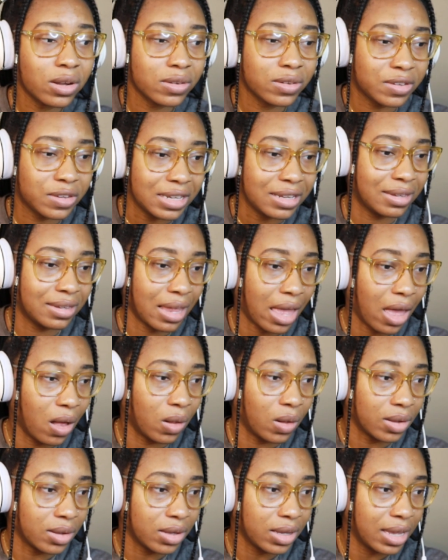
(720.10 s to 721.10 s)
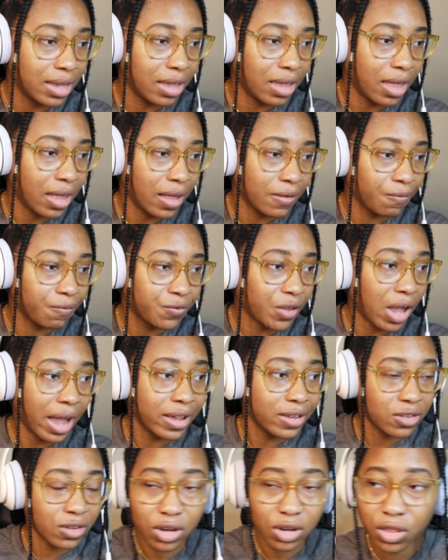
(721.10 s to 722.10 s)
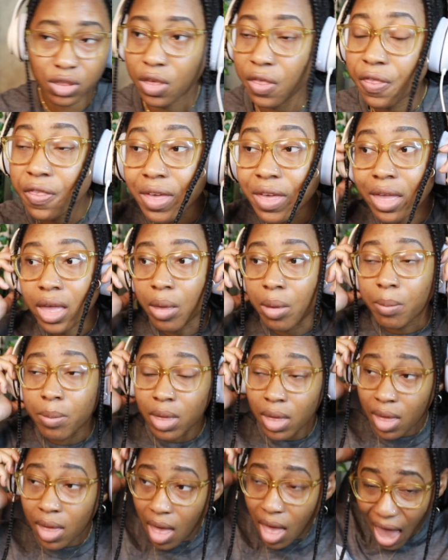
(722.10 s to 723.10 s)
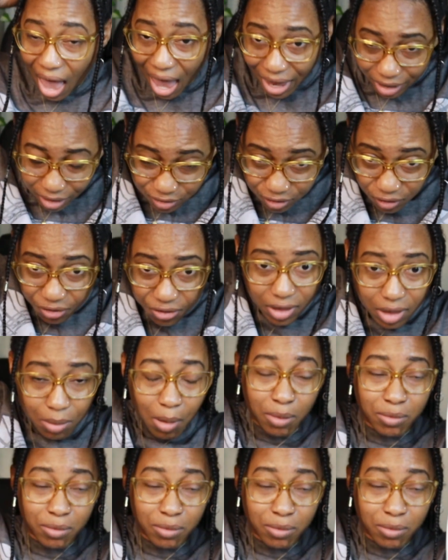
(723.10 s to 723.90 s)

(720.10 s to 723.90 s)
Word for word: detail ties into the theme. And it's a theme I've